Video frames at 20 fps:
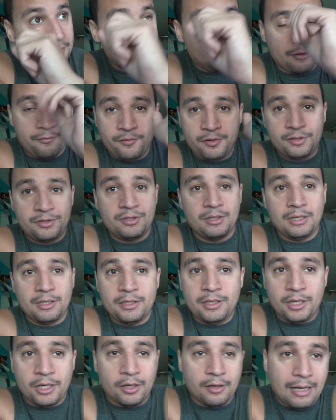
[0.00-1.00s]
everything,
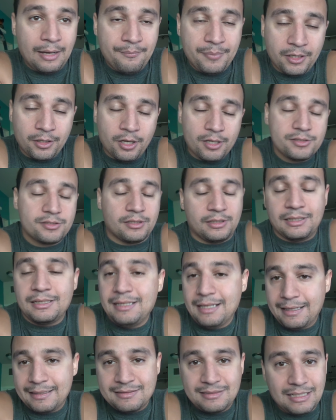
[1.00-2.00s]
you know, I've been hustling,
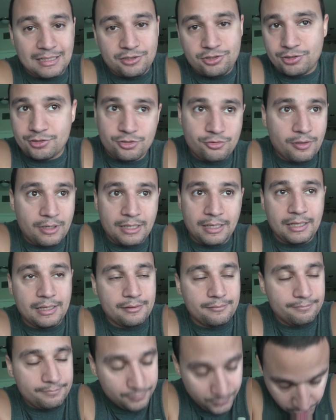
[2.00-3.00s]
like I said, just trying to
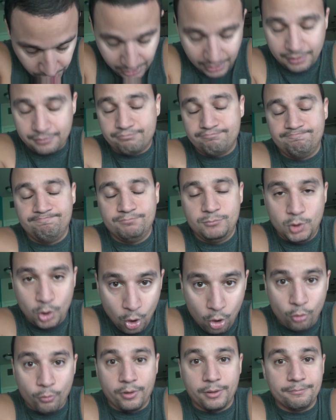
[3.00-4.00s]
get shit
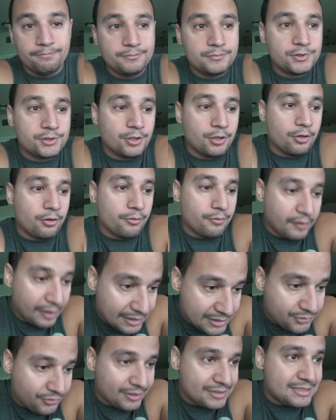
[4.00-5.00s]
going. So
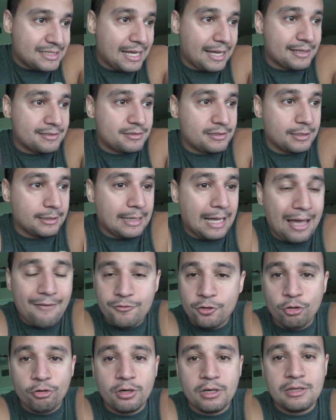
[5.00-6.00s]
it's fantastic.
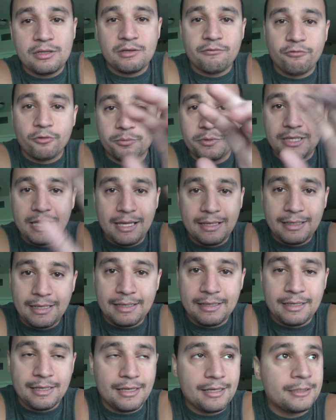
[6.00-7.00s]
Haven't heard anything from the
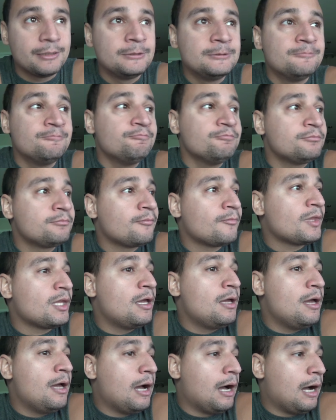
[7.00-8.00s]
LA gig.
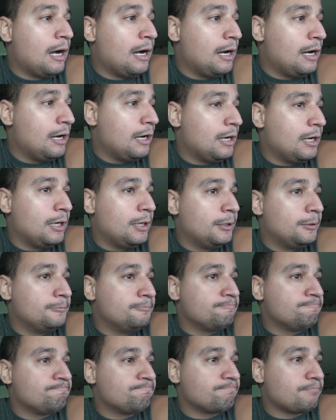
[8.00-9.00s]

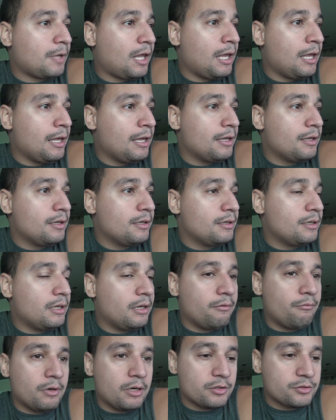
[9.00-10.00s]
What
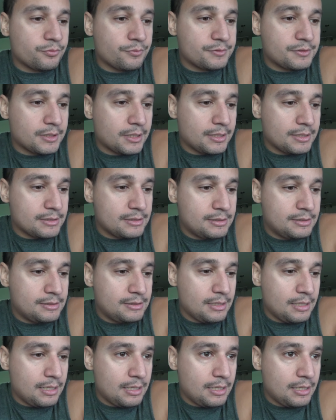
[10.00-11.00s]
else was I gonna
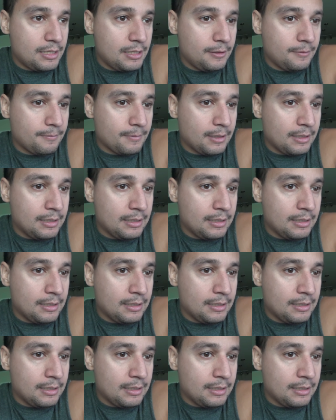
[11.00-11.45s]
say?